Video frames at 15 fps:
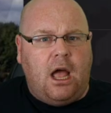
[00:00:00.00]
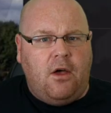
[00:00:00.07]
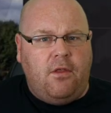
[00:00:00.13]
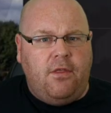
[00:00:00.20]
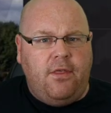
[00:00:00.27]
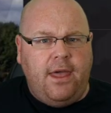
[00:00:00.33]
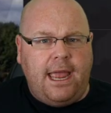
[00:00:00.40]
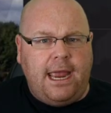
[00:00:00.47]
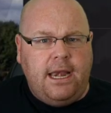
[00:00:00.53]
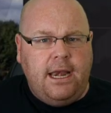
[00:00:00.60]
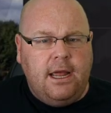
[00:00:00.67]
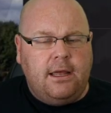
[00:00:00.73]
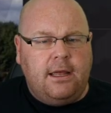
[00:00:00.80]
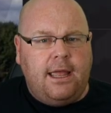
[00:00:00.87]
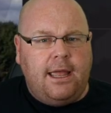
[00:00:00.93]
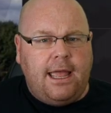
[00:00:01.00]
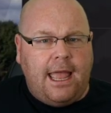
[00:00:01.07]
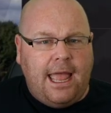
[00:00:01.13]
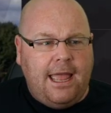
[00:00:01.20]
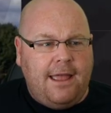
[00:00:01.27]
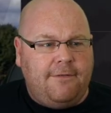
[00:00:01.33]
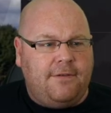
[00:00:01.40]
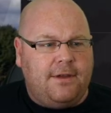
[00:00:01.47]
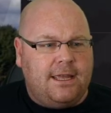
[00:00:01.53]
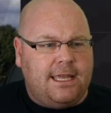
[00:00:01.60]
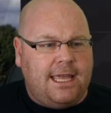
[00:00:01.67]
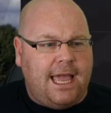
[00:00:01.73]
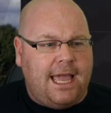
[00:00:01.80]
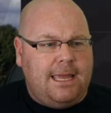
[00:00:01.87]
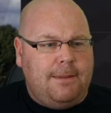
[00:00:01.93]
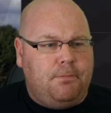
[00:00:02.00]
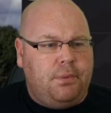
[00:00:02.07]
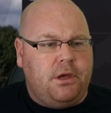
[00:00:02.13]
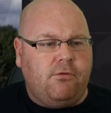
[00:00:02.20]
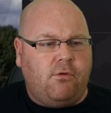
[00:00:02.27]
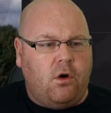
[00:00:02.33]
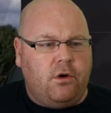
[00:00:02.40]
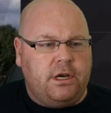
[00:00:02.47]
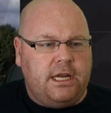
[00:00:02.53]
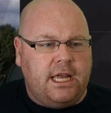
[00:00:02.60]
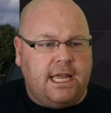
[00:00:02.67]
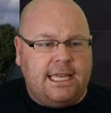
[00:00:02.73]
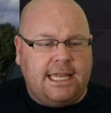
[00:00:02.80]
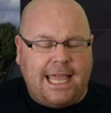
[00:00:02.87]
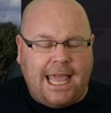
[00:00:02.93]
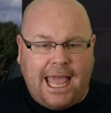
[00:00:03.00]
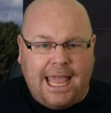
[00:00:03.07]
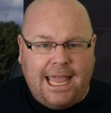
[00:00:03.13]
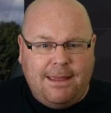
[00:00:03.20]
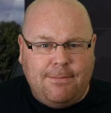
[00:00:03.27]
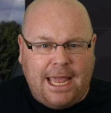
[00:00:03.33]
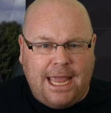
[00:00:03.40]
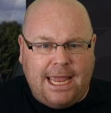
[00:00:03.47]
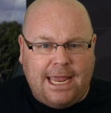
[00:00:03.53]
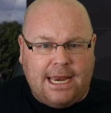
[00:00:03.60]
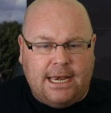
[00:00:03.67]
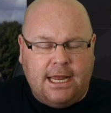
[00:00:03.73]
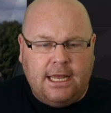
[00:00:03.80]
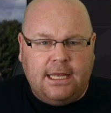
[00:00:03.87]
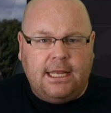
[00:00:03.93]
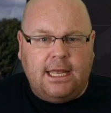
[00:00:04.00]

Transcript: And then FK Peronia came in